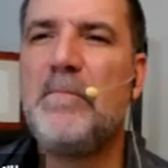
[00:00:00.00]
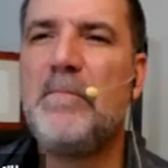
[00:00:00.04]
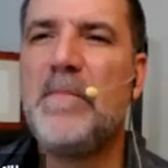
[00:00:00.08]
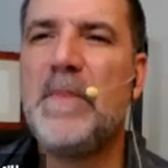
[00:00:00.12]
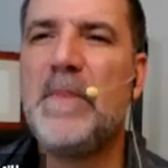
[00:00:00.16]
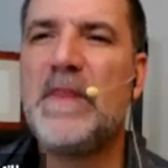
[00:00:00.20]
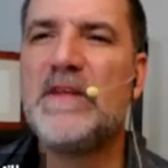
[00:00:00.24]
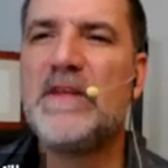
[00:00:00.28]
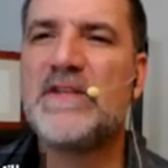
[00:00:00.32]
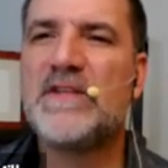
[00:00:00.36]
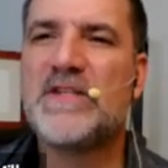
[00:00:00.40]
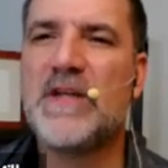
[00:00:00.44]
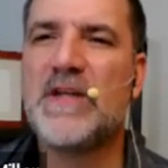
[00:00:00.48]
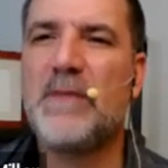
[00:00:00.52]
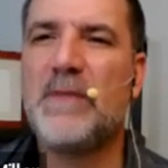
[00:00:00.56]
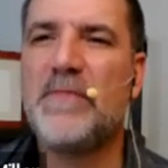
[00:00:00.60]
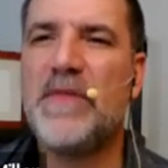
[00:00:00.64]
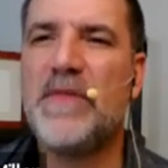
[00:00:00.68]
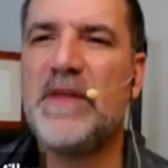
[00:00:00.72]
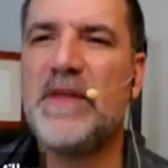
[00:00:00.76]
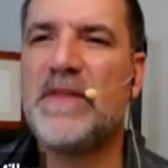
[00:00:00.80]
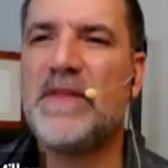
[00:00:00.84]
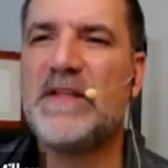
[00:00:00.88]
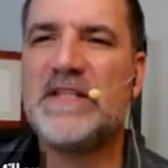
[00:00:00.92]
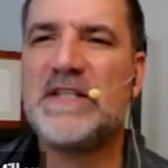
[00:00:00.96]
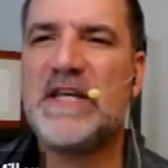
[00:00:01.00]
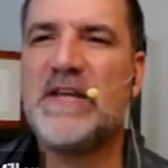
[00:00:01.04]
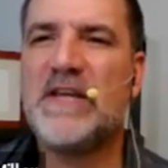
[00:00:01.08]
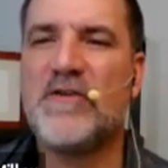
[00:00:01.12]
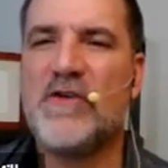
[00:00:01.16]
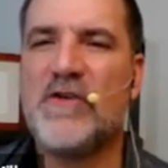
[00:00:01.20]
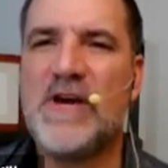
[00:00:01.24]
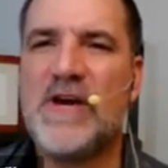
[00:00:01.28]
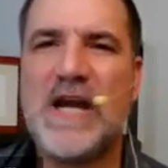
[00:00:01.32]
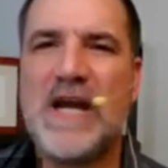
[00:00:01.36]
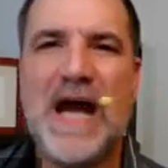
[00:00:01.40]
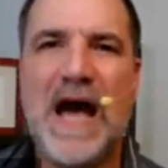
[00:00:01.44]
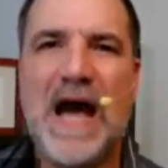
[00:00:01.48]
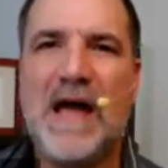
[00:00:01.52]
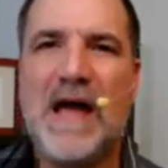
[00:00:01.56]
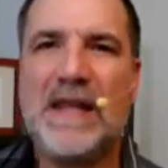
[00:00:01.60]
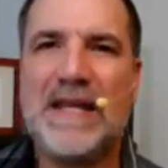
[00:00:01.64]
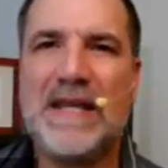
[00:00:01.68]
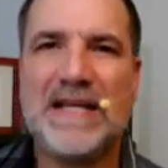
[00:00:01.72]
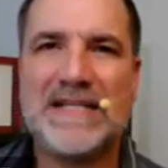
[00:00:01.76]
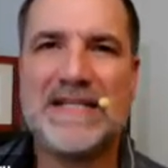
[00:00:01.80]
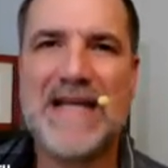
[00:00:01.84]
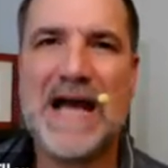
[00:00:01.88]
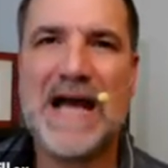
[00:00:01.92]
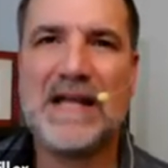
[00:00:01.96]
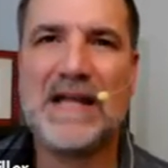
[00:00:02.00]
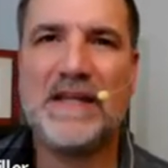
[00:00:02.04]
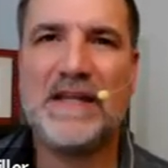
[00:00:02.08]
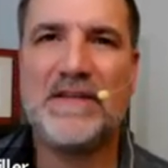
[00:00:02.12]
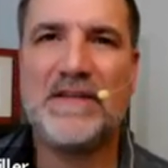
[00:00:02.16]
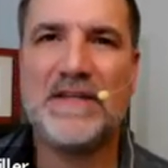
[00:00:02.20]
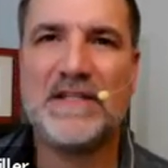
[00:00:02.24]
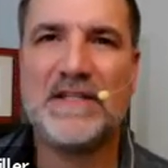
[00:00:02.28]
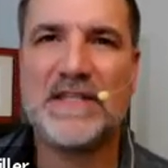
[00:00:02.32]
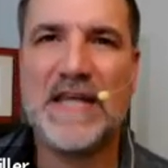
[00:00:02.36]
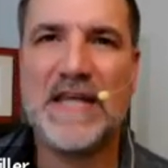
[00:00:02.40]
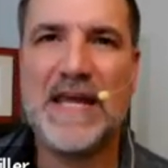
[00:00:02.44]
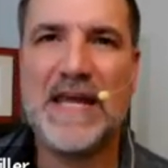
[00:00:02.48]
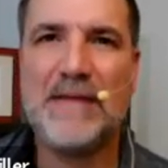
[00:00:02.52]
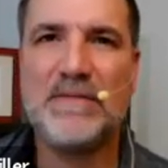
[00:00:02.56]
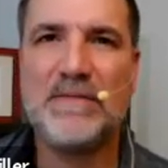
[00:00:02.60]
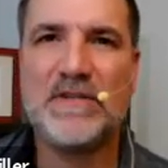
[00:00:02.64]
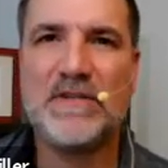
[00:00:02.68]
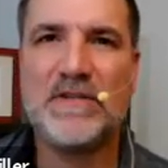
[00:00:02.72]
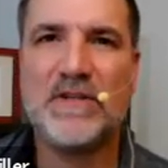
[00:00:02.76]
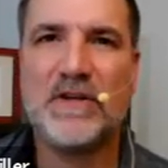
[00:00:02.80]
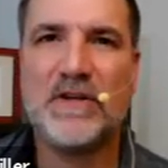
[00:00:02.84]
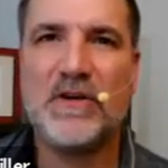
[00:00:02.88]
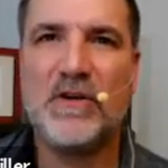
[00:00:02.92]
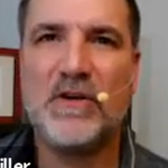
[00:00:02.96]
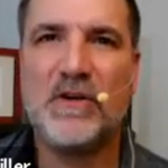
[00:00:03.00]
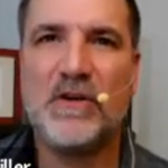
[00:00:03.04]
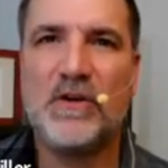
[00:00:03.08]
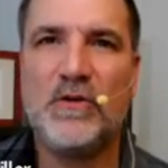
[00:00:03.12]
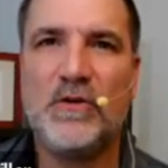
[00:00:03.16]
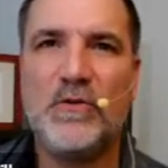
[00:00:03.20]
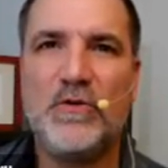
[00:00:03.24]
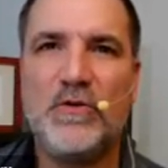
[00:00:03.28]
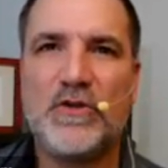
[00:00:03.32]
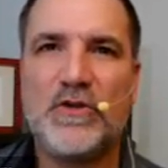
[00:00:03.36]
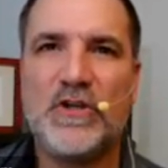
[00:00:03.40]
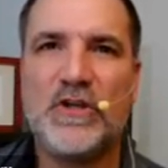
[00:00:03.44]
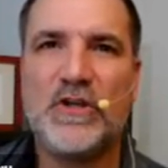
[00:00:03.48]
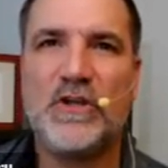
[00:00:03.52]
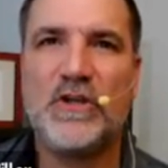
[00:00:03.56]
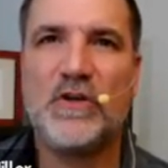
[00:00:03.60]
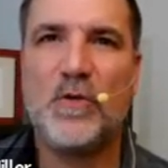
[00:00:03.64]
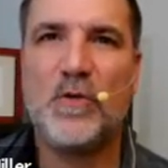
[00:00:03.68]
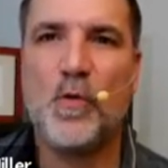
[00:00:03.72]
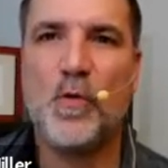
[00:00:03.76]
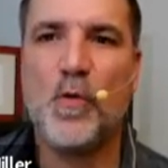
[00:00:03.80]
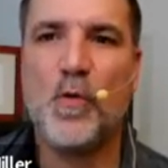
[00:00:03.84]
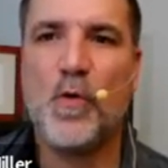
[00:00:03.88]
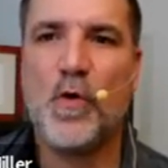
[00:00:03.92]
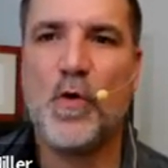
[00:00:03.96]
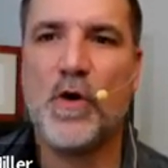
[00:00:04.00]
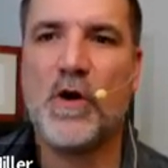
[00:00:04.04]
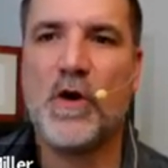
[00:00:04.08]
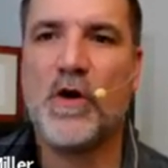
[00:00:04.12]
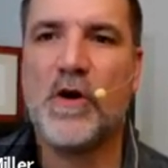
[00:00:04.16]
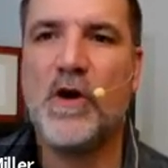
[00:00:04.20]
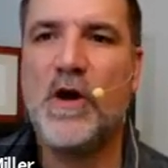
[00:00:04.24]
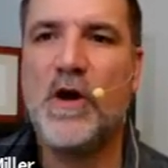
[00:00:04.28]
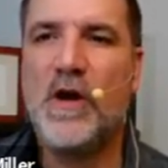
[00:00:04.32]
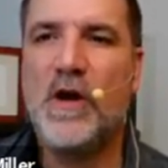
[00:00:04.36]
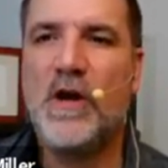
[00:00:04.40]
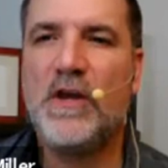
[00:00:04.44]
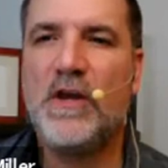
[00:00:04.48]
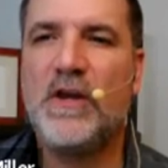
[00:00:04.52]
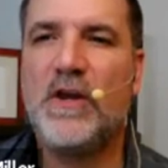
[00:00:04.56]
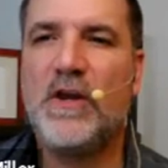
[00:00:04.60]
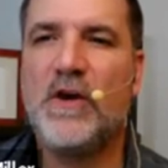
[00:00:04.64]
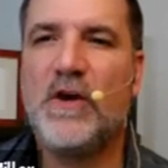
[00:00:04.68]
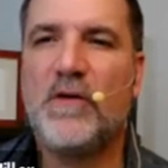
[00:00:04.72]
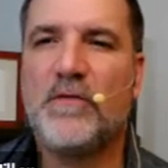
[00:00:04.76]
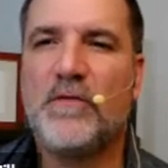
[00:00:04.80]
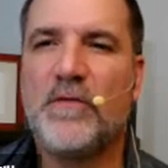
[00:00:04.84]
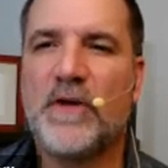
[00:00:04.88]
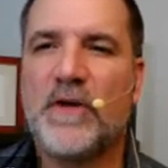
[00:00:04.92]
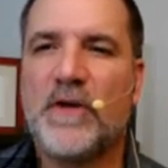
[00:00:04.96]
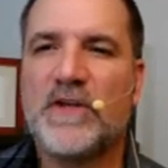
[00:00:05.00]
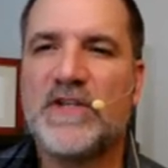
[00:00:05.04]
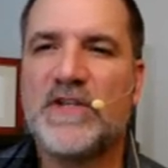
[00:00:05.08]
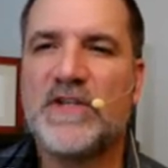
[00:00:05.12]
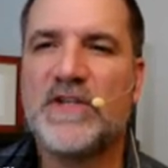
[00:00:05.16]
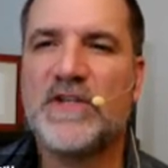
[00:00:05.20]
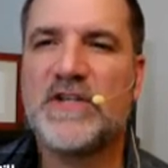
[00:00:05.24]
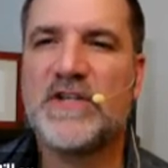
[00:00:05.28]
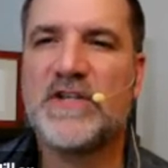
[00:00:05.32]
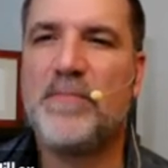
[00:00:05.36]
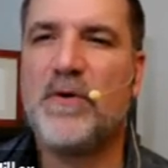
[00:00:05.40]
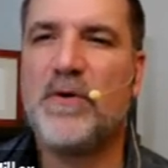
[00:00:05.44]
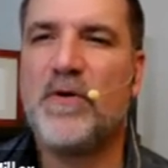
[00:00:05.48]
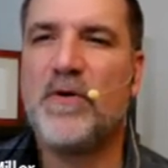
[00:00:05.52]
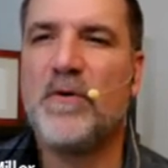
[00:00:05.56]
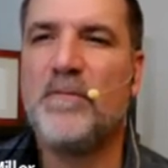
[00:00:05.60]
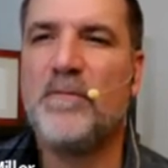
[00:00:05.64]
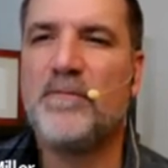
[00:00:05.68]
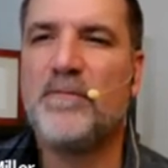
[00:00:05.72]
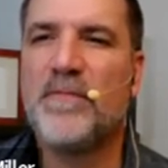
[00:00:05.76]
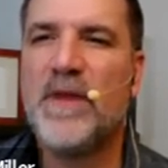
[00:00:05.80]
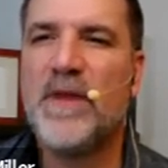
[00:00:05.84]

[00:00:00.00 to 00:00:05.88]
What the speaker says: something that's either not exactly the same as the conclusion or, for example,